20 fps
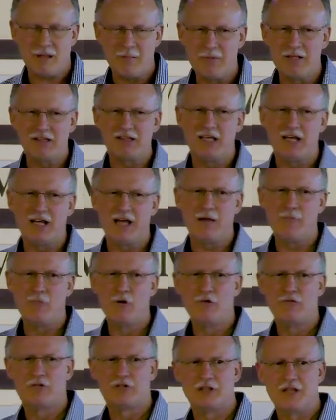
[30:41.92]
But then I
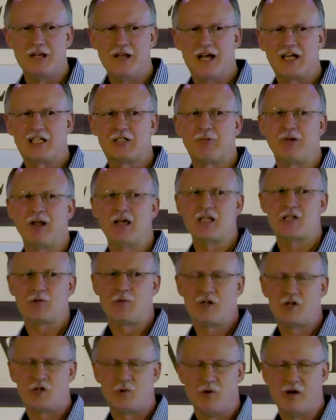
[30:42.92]
moved to the next place,
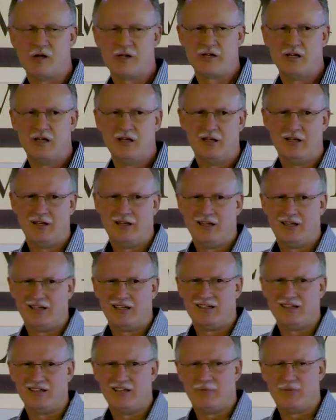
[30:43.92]
which was
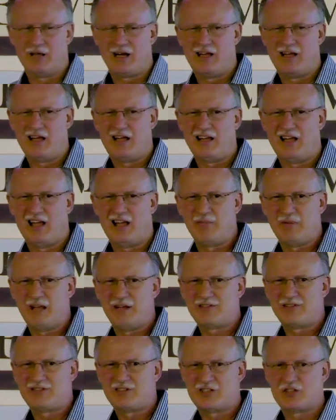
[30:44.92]
yeah, but I, am
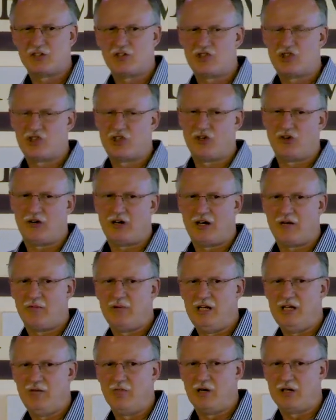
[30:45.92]
not so sure I
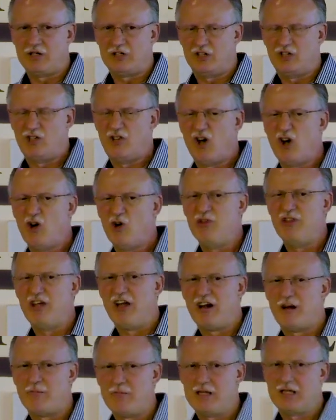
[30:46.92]
really want to go
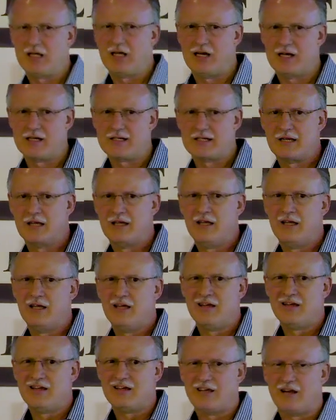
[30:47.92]
there because,
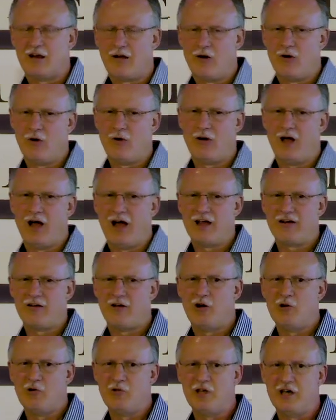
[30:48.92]
you know, I
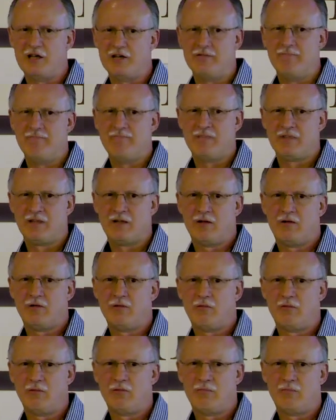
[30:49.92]
know that
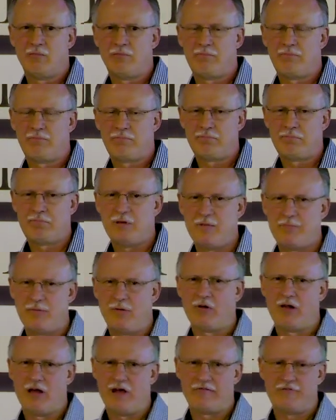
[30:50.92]

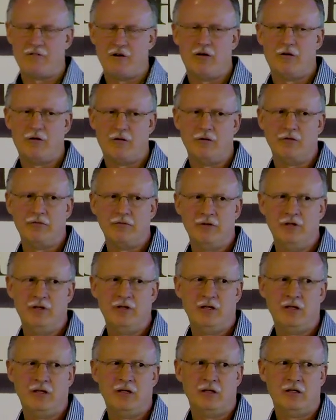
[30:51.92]
people I've known,
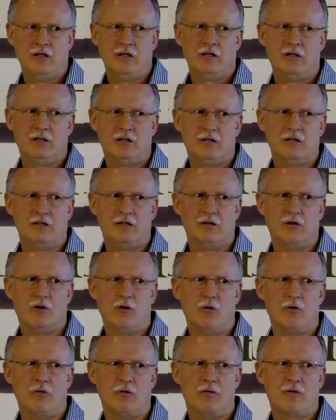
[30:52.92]
you
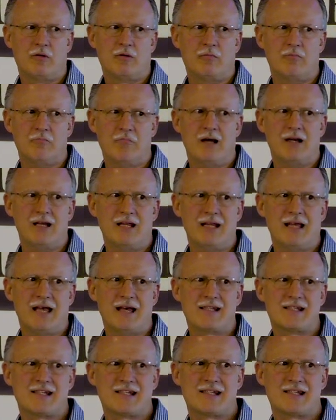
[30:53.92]
know, money has